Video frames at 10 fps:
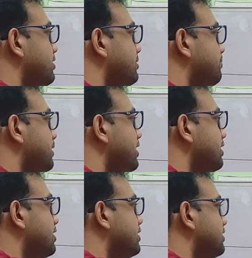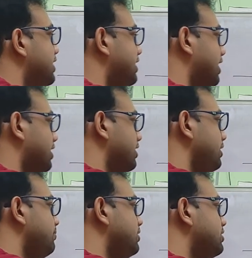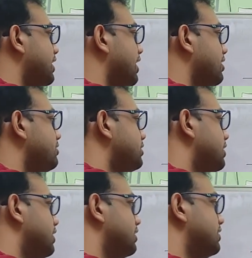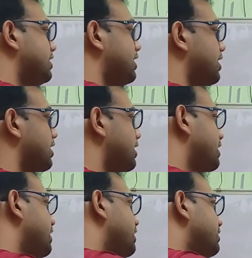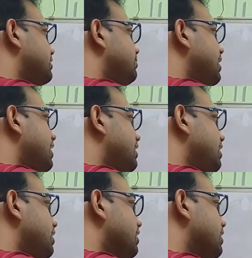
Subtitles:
simply theta if this angle is theta. Similarly,